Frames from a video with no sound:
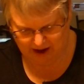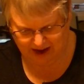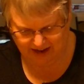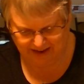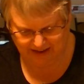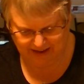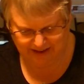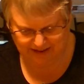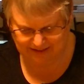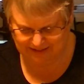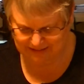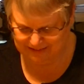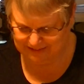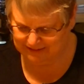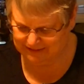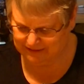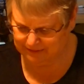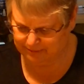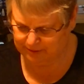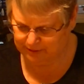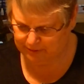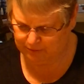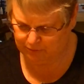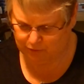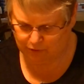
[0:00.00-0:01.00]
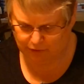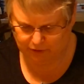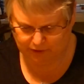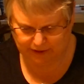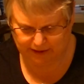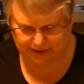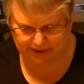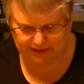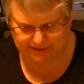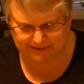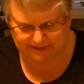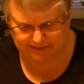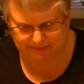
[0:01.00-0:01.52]
I cut a little bit more in
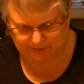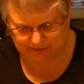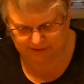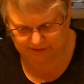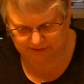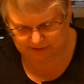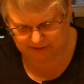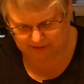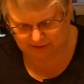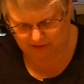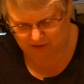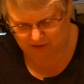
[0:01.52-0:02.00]
case I'm a little